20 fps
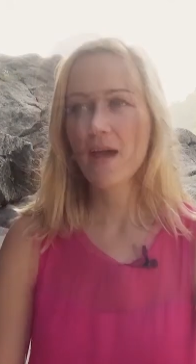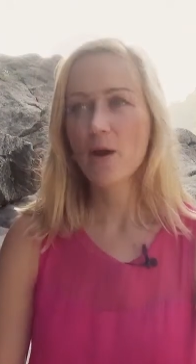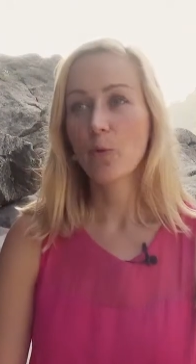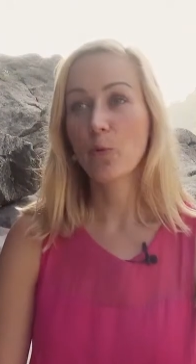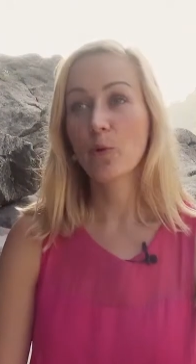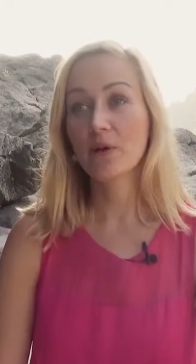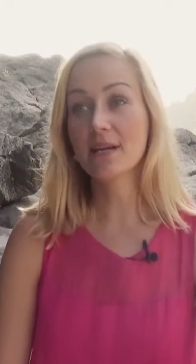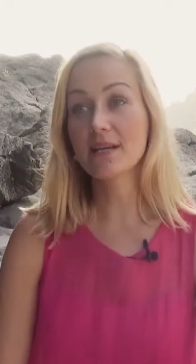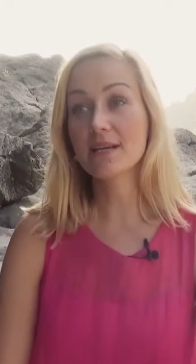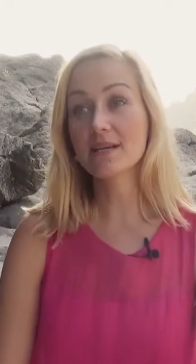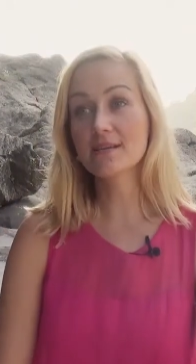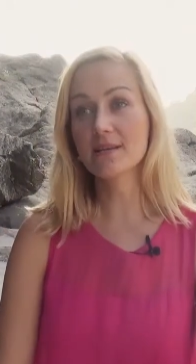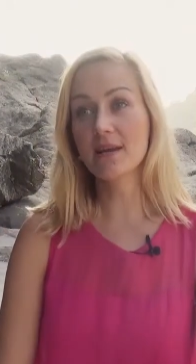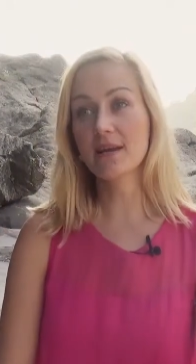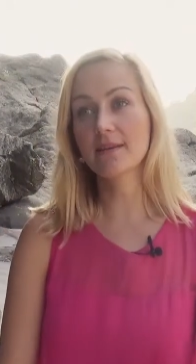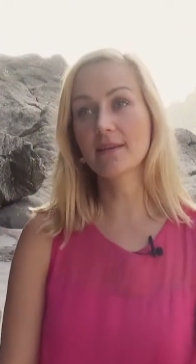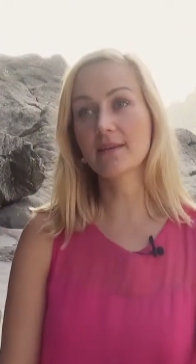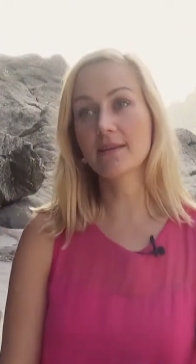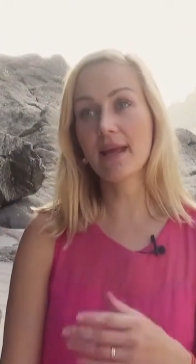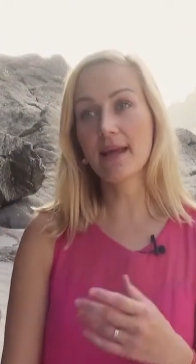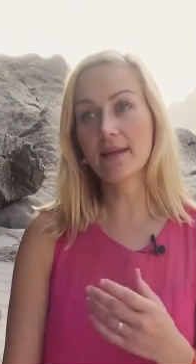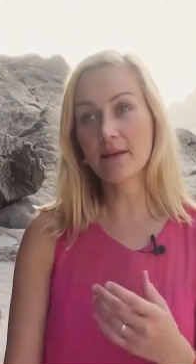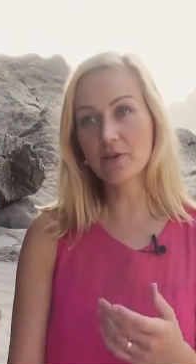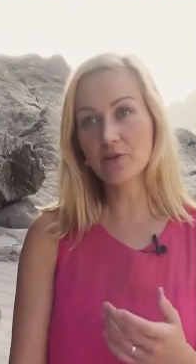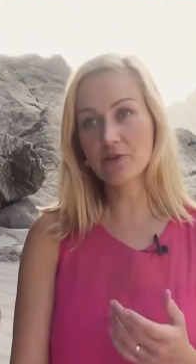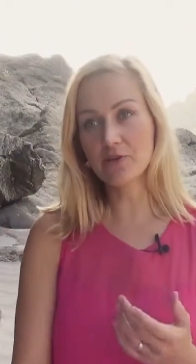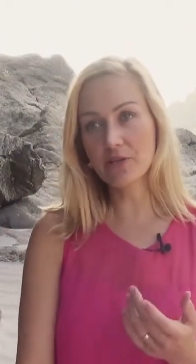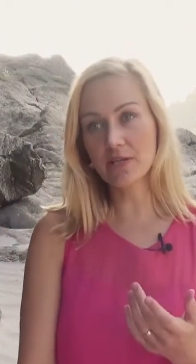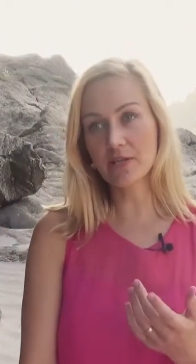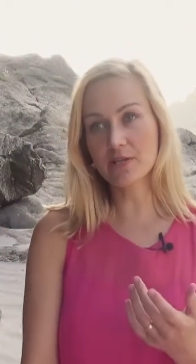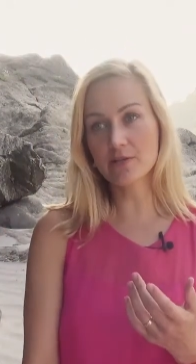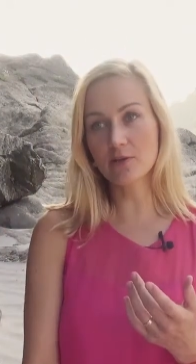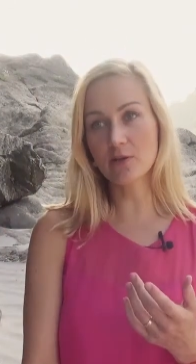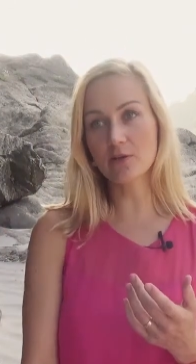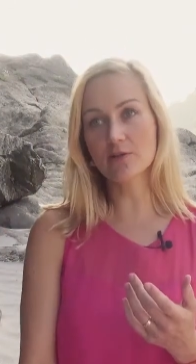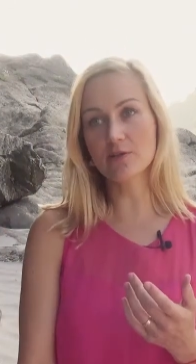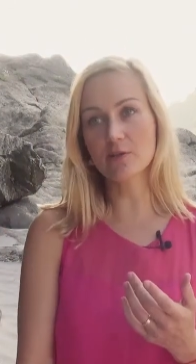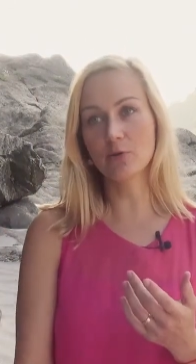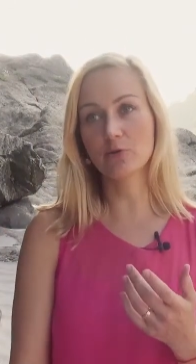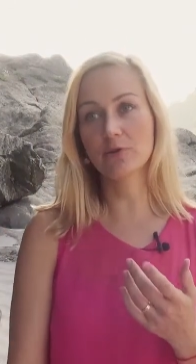When I say that energy is
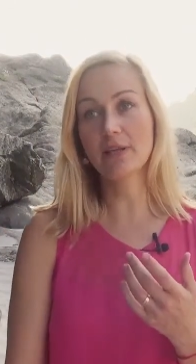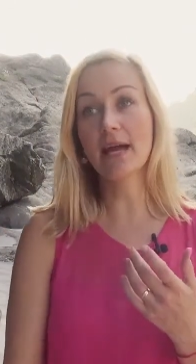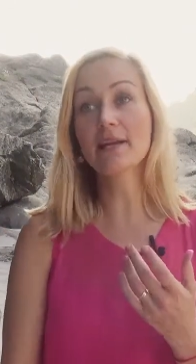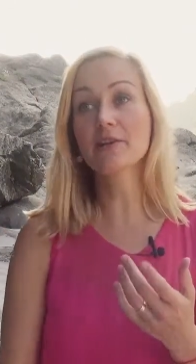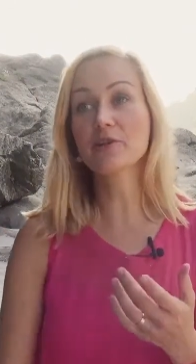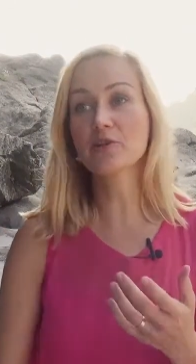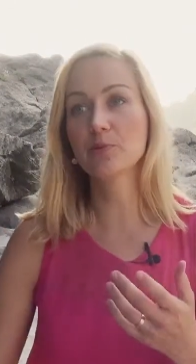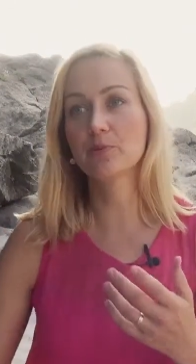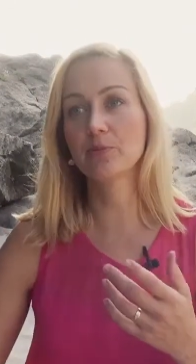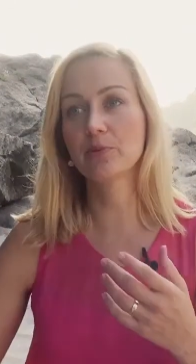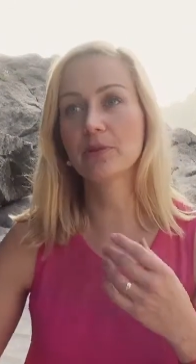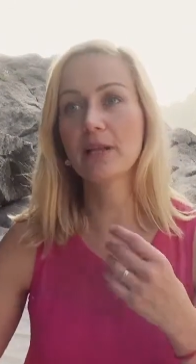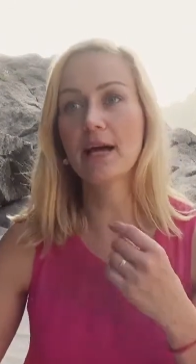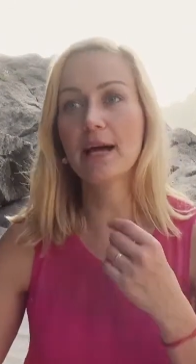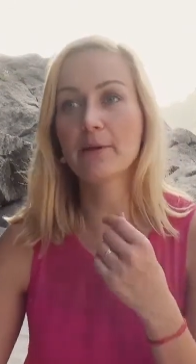not so tangible,